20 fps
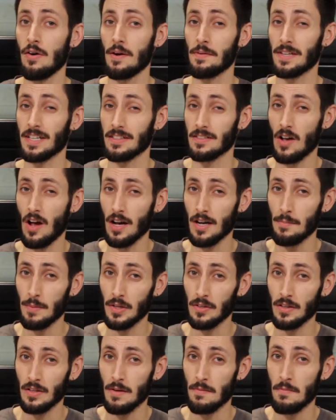I'm going to talk
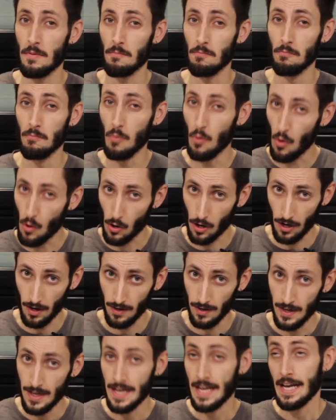about them
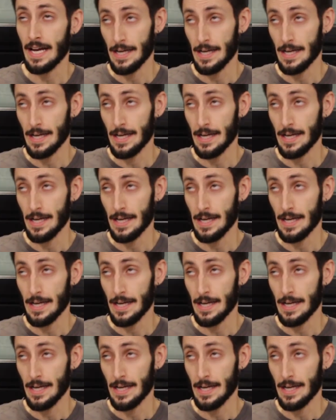more